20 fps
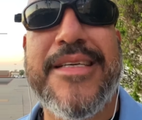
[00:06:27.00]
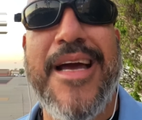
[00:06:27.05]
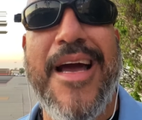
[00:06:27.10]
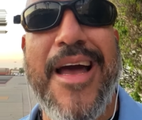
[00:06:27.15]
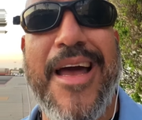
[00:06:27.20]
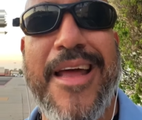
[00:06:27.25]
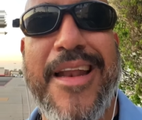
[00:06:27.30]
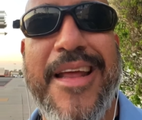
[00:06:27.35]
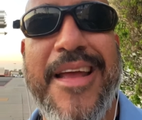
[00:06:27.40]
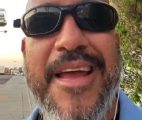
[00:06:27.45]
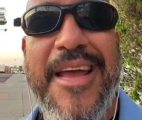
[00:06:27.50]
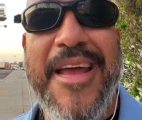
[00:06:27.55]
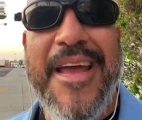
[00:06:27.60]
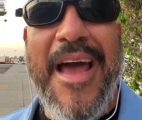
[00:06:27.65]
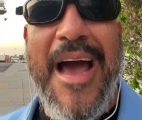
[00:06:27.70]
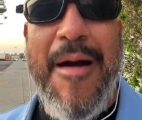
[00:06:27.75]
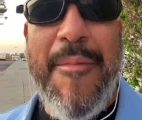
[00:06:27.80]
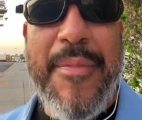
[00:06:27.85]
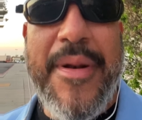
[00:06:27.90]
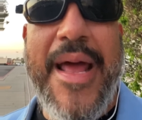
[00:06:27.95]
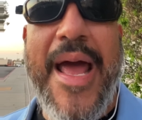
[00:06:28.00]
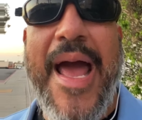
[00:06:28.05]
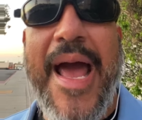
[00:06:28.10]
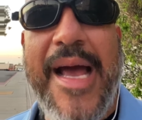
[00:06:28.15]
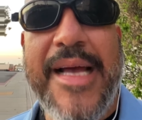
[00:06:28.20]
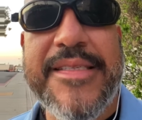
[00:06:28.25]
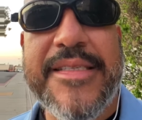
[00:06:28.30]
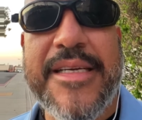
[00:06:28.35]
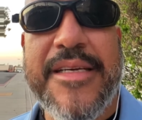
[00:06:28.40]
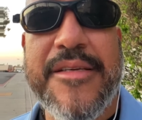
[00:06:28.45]
God. I'm going to
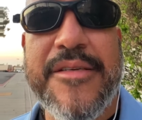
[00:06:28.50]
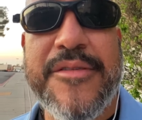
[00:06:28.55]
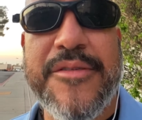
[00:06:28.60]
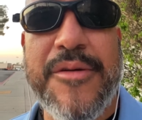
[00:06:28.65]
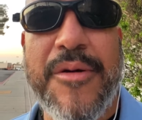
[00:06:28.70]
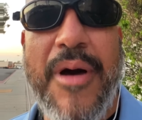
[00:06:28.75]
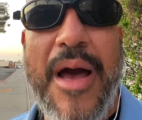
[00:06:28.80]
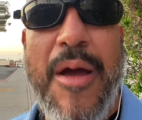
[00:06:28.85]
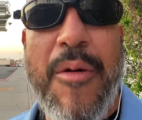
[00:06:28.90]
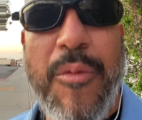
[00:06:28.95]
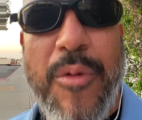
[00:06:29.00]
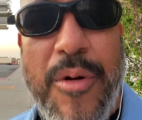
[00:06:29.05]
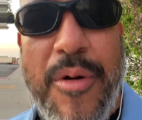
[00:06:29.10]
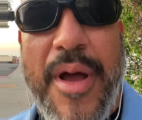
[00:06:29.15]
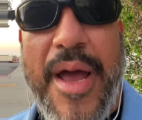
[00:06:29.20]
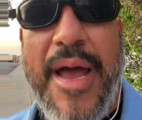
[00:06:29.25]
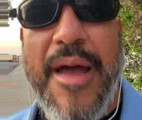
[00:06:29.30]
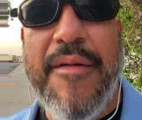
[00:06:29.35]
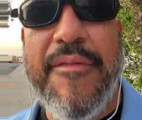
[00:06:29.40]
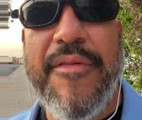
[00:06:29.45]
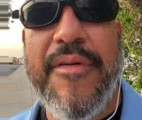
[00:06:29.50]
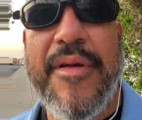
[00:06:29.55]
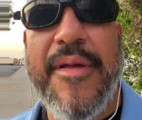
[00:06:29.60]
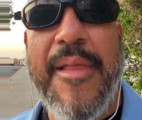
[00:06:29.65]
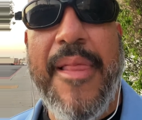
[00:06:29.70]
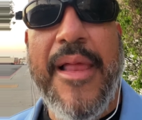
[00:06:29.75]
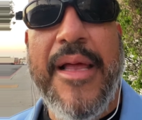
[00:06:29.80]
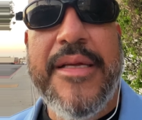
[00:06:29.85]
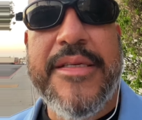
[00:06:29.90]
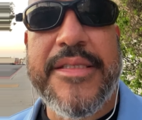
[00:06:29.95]
ask so I will have.
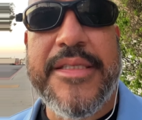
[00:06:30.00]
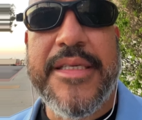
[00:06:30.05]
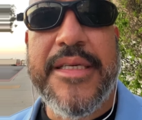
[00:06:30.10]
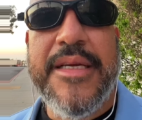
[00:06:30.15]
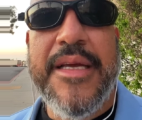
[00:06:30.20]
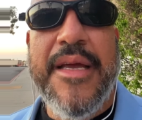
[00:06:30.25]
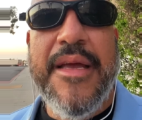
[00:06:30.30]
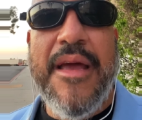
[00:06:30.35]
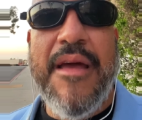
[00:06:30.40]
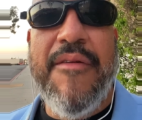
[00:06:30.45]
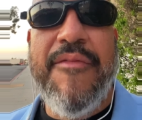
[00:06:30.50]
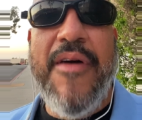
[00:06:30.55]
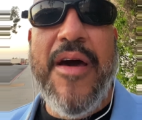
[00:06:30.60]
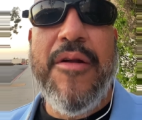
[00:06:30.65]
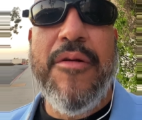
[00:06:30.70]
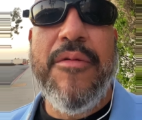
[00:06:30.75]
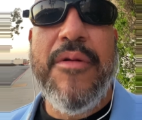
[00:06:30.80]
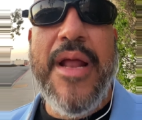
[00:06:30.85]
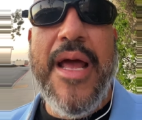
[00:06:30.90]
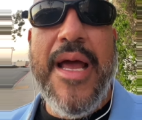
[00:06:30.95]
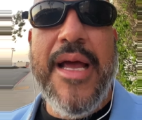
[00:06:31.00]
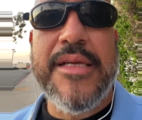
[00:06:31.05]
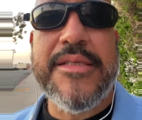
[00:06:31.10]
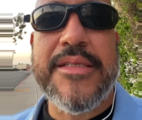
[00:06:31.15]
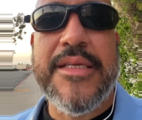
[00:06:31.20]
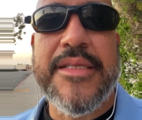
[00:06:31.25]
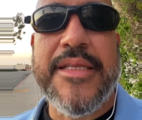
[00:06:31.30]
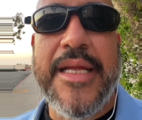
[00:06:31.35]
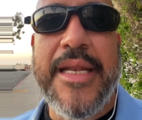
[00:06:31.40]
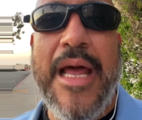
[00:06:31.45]
See, if I don't ask,
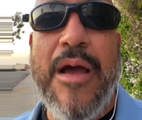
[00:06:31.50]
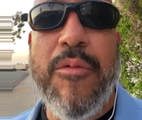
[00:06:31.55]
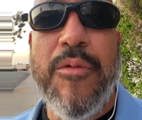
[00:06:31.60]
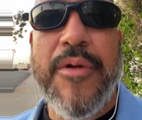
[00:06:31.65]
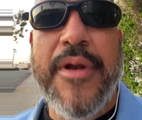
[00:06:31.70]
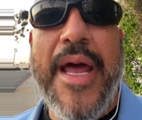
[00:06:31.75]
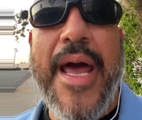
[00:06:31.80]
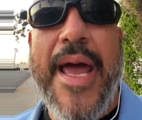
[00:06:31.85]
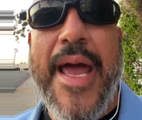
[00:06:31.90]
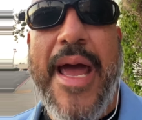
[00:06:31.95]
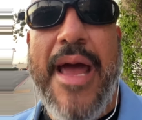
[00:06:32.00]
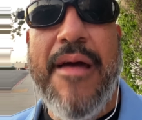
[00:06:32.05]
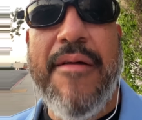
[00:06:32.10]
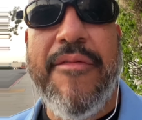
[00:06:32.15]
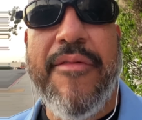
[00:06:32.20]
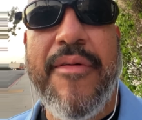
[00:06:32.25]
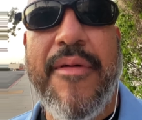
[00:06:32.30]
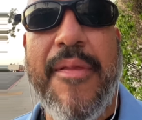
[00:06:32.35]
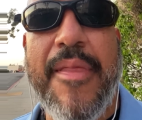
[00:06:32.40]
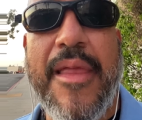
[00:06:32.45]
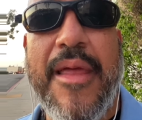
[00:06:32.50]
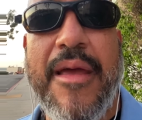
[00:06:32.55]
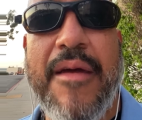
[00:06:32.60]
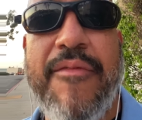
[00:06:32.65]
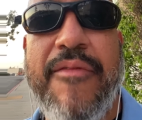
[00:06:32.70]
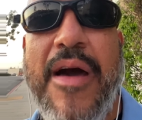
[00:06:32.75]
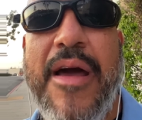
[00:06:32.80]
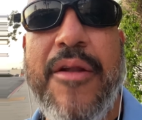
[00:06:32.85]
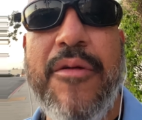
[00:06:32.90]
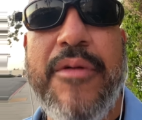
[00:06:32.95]
then I will not have.
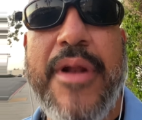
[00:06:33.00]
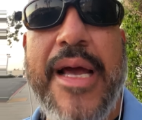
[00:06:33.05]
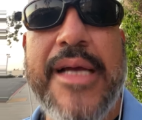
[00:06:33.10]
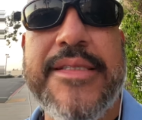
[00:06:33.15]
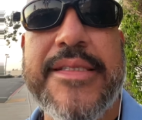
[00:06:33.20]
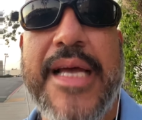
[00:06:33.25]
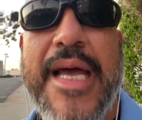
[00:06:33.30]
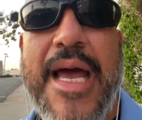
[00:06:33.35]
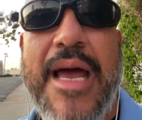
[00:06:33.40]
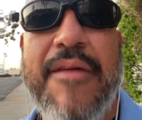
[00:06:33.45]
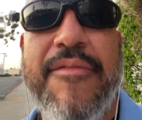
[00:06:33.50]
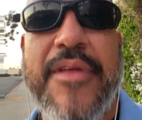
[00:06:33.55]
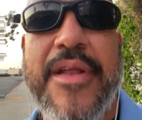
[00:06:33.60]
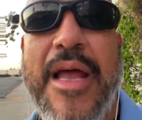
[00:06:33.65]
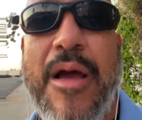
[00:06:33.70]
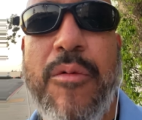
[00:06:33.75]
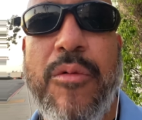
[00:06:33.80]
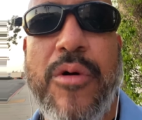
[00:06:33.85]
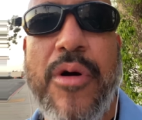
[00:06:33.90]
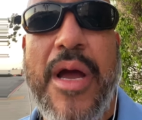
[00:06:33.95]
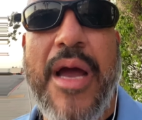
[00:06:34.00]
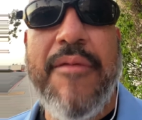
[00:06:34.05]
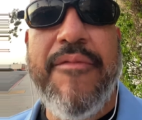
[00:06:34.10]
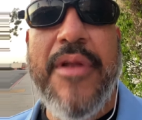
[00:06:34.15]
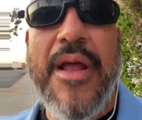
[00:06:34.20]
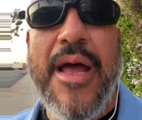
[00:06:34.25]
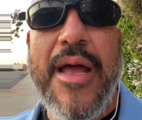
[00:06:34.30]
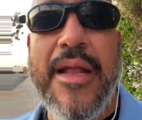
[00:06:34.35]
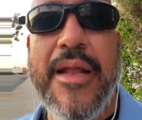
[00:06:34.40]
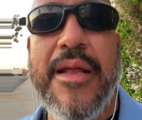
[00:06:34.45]
If I don't ask to have, then I will have
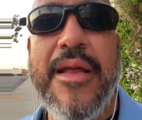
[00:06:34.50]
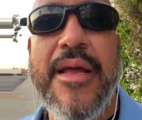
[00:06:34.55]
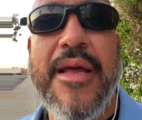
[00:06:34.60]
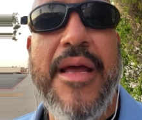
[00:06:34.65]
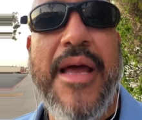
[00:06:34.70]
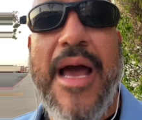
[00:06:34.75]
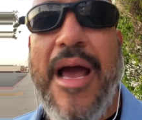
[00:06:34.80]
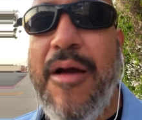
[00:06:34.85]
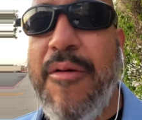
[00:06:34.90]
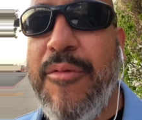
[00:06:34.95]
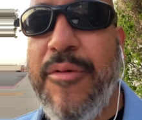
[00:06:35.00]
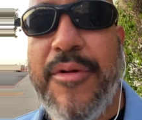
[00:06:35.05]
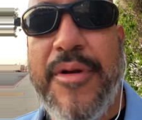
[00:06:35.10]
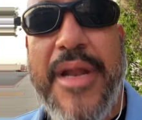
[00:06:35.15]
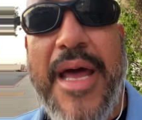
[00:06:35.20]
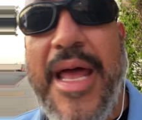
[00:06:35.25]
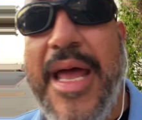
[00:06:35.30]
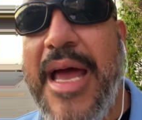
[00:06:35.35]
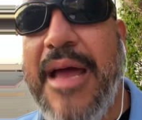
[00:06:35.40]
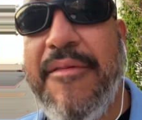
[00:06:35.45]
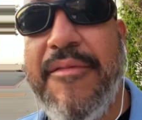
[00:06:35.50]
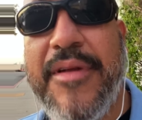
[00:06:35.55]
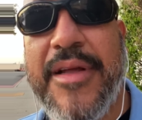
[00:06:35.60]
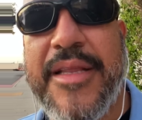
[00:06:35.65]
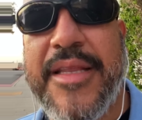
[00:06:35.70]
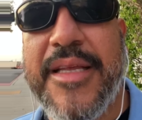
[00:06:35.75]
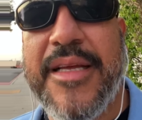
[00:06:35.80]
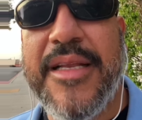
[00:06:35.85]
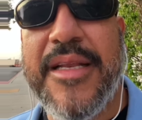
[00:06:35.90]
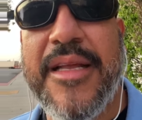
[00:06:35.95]
not. I will not have
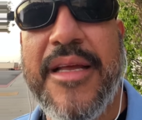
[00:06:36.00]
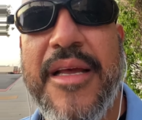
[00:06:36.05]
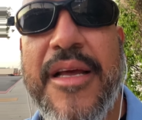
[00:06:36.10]
nothing.